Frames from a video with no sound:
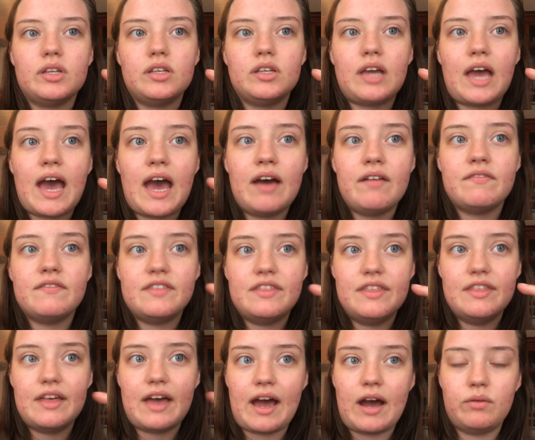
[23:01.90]
have
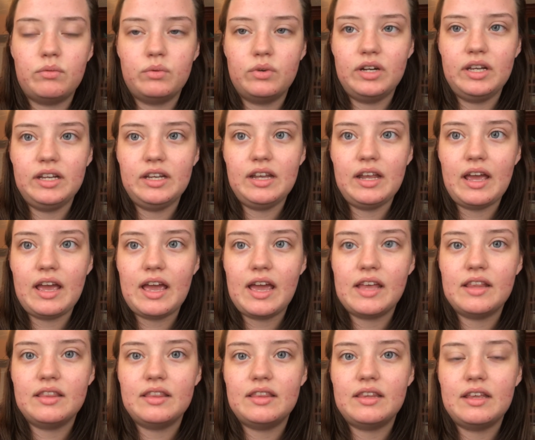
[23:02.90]
that one,
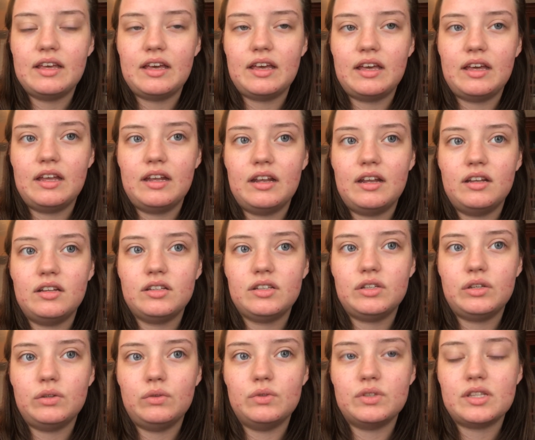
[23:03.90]
and then
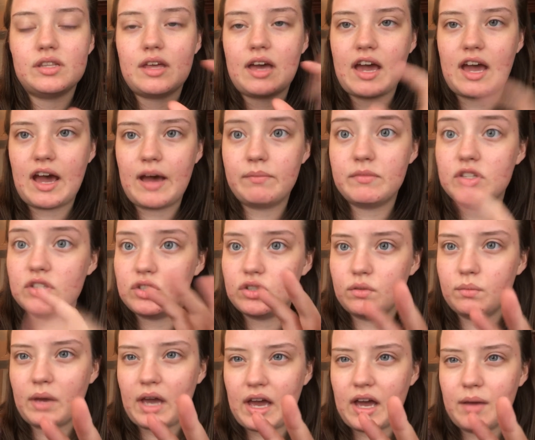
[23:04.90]
use the app, the
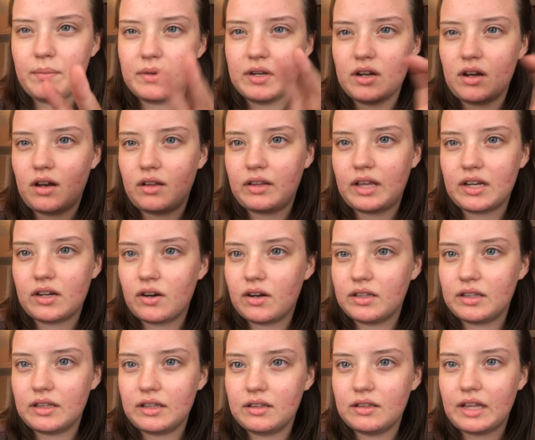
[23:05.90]
Zoom app, and not like
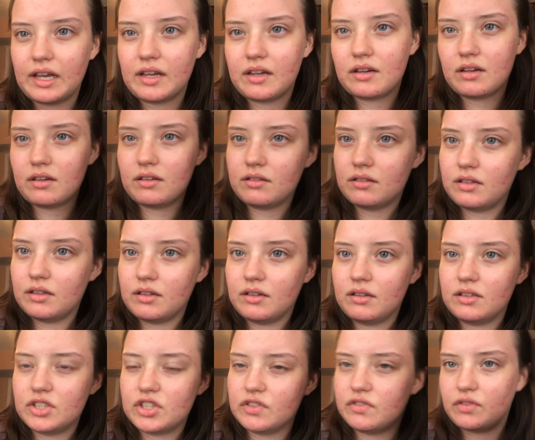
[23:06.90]
on like
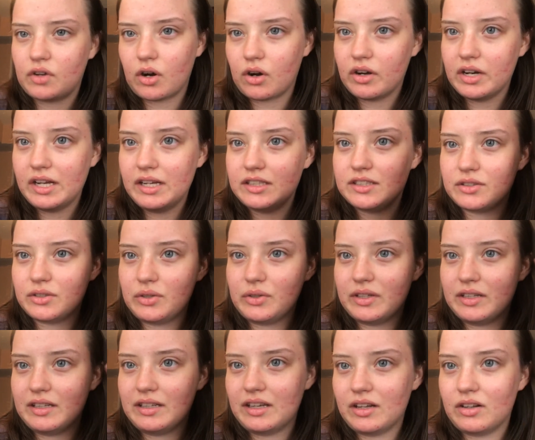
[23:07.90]
the Safari, so you
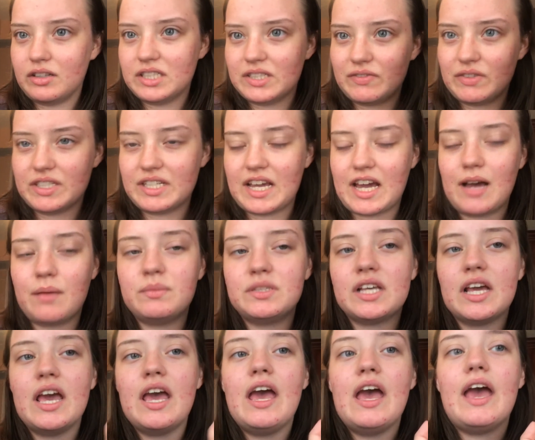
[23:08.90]
can get on different tabs,
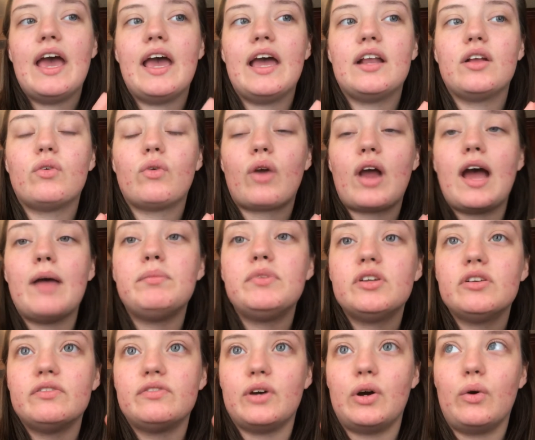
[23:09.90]
and grab
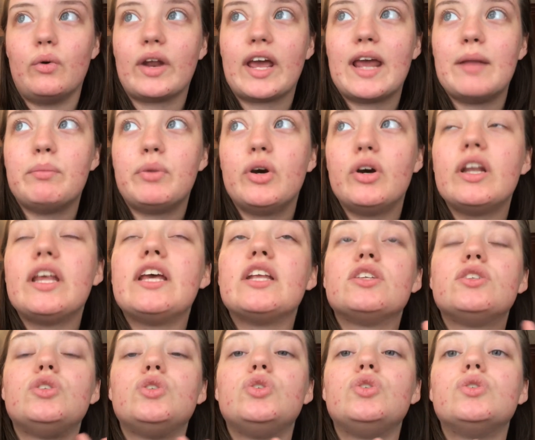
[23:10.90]
your phone and put
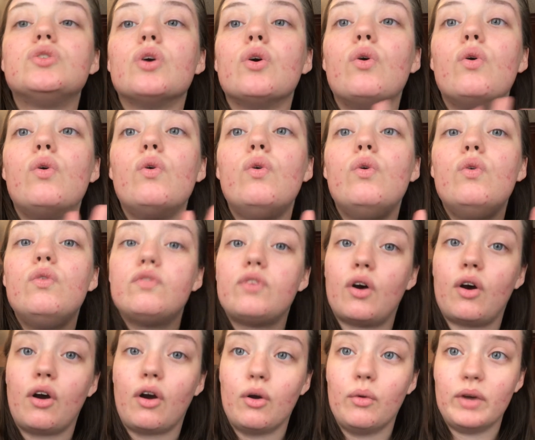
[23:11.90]
it so
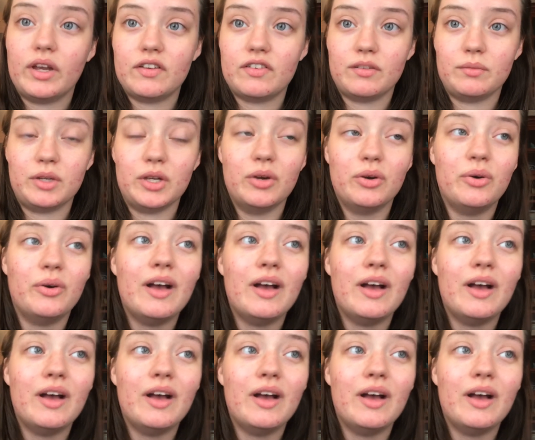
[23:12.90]
far away from you.